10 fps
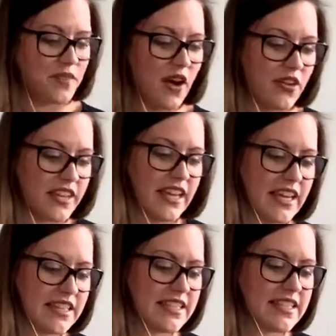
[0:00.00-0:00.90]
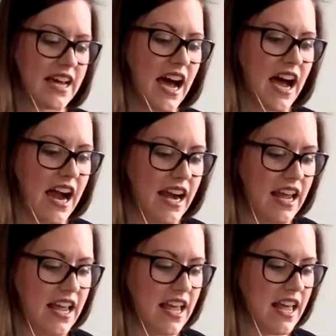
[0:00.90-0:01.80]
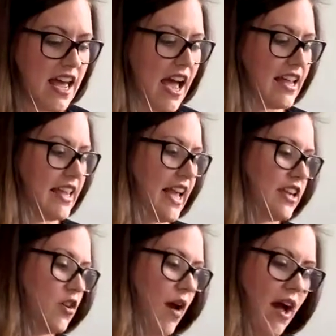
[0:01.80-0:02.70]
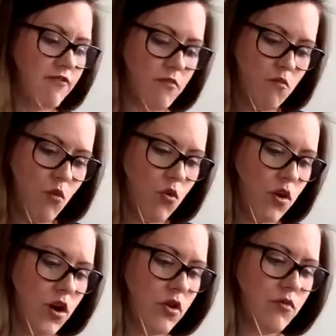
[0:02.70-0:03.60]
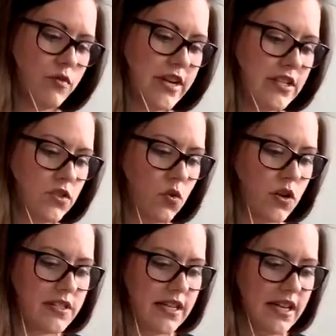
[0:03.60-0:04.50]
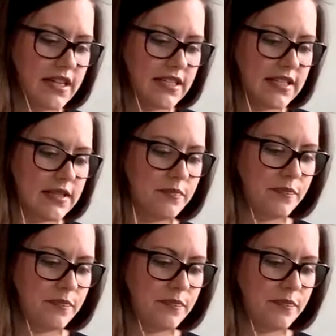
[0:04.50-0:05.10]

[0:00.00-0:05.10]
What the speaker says: on the inside, again, you have more resources.